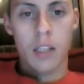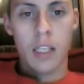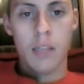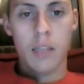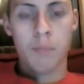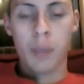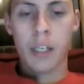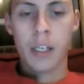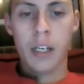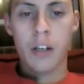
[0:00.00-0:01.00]
The
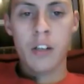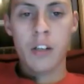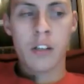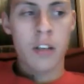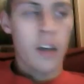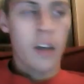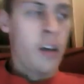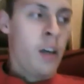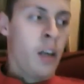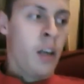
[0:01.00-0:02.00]
Buccaneers,
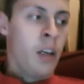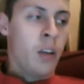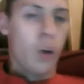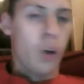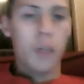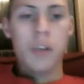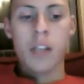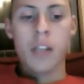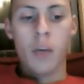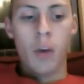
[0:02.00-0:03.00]
the only
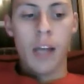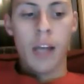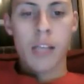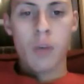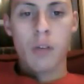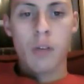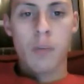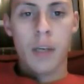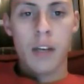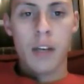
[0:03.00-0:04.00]
reason they won last week
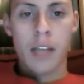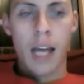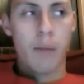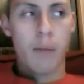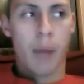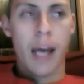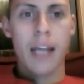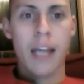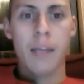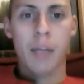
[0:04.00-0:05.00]
was because they had a
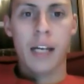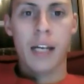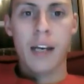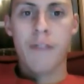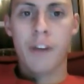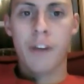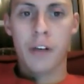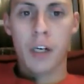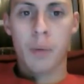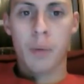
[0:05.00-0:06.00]
bye and they played an
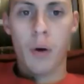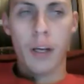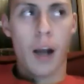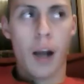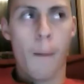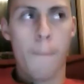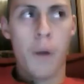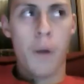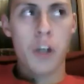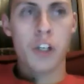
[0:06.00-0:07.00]
inferior opponent, a
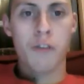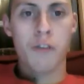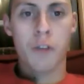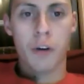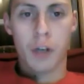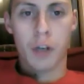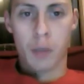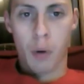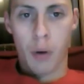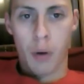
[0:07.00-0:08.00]
much inferior
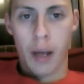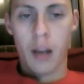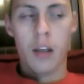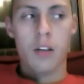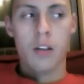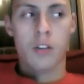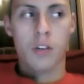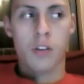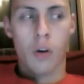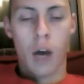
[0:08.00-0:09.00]
opponent.
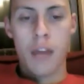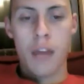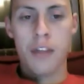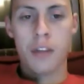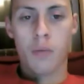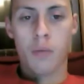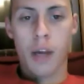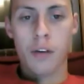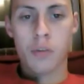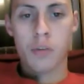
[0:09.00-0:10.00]
So I think the
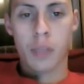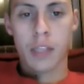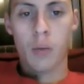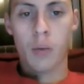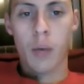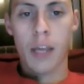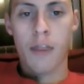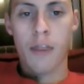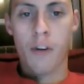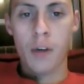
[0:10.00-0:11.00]
Raiders will get the
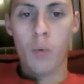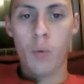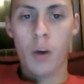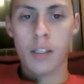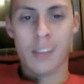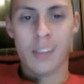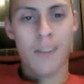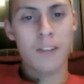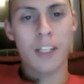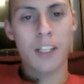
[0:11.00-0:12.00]
win
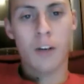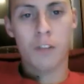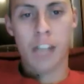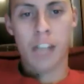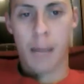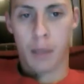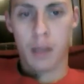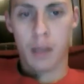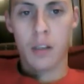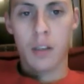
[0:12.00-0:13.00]
31-17 over
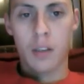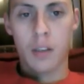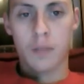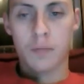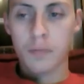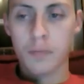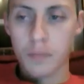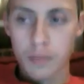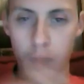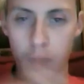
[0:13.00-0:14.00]
Tampa.
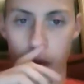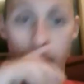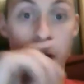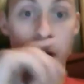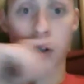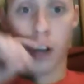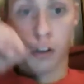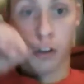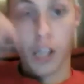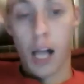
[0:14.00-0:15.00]
The Raiders
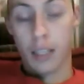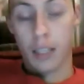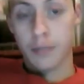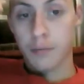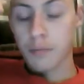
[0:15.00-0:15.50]
are solid.